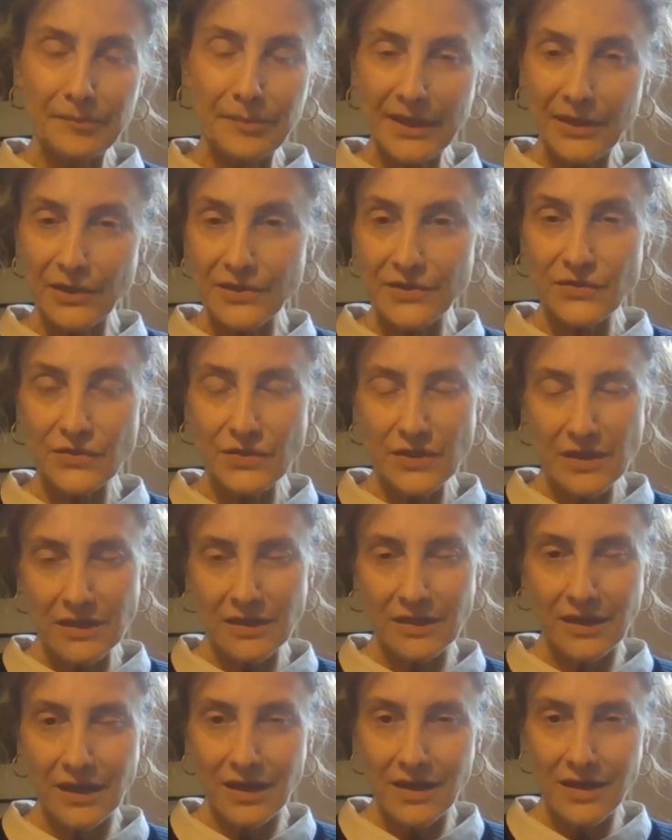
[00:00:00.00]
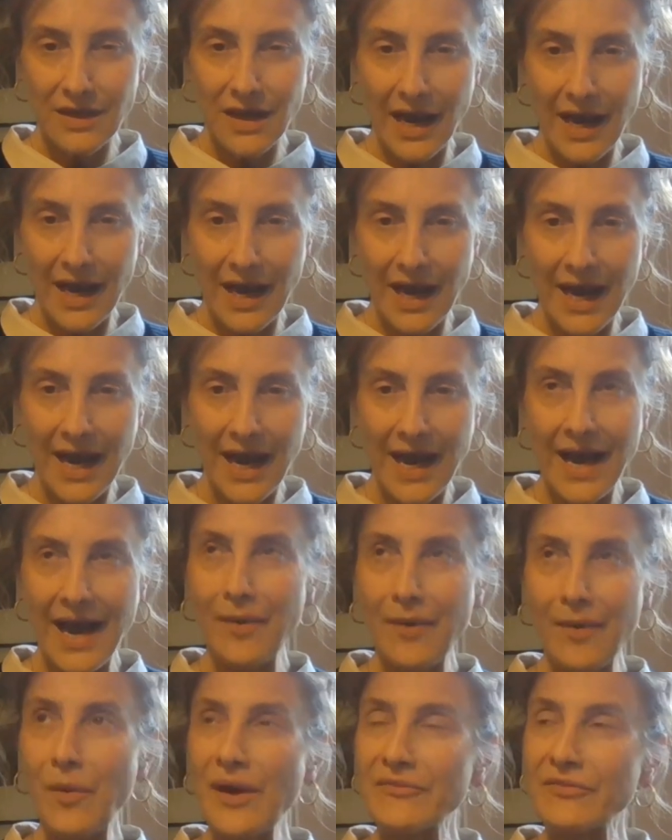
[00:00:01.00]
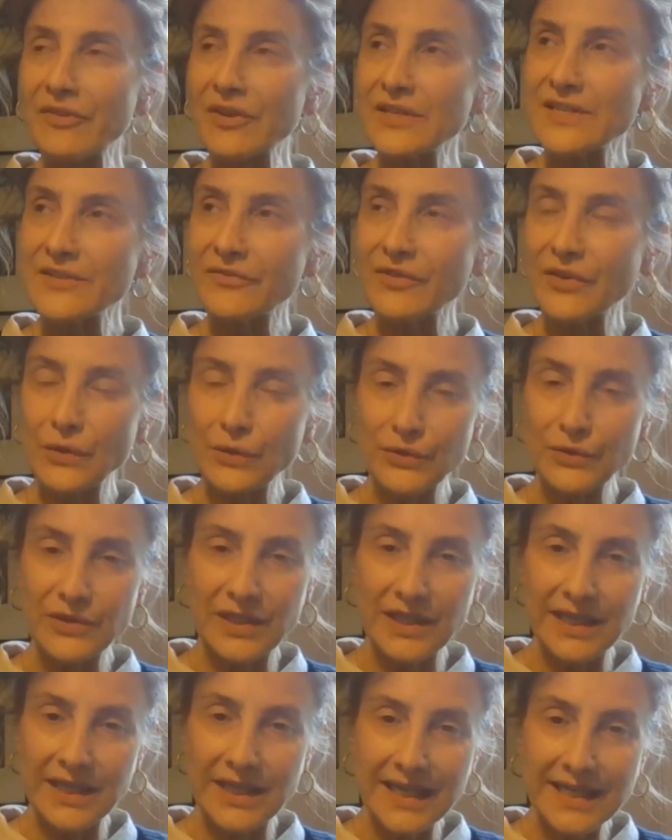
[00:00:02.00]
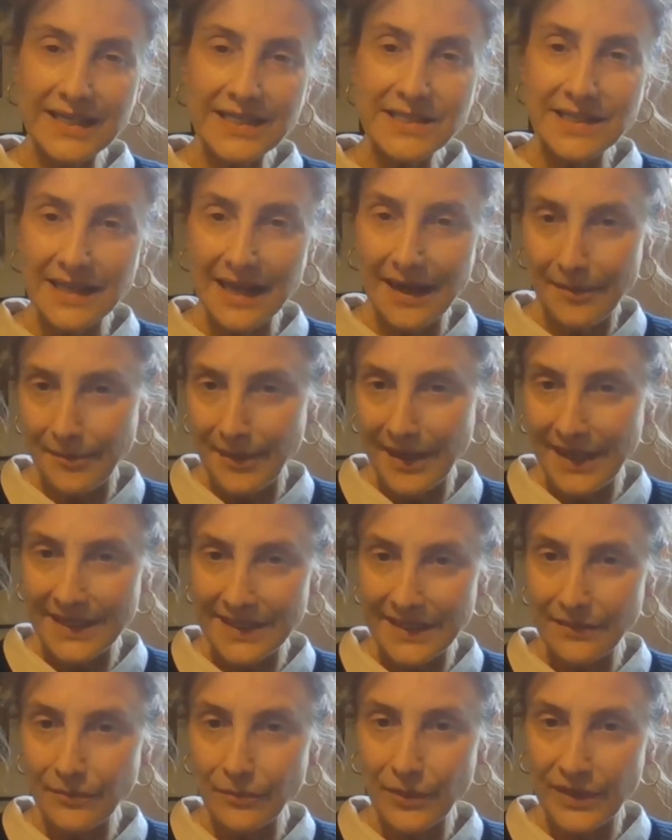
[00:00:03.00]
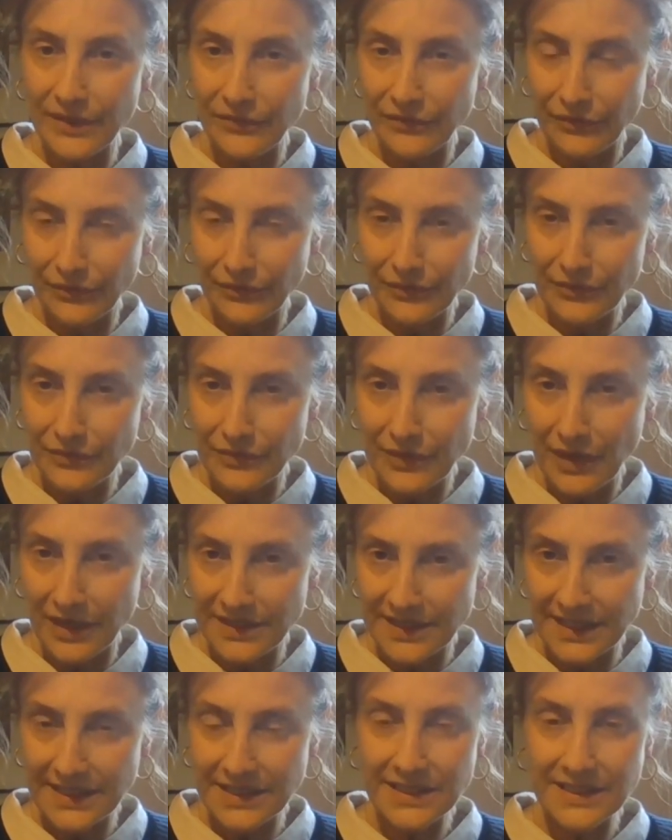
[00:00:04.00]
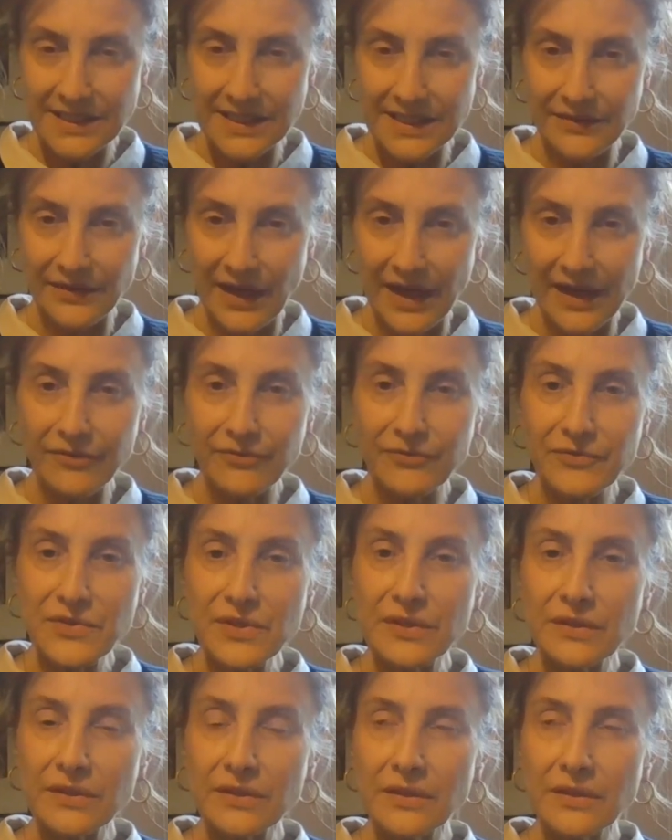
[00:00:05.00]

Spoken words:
because however difficult the internet made it with identity theft,